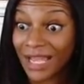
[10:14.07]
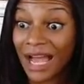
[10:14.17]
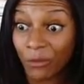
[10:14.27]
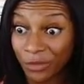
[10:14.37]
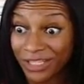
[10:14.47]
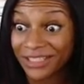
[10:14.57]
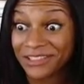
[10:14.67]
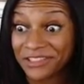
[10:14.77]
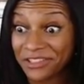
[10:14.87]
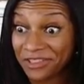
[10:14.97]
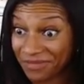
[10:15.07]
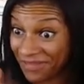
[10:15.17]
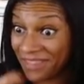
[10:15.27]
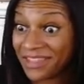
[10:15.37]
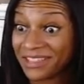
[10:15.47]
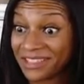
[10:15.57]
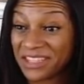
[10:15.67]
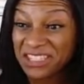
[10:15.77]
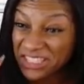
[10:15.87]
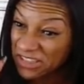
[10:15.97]
I will get into this.
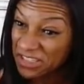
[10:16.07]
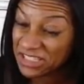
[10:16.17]
This is the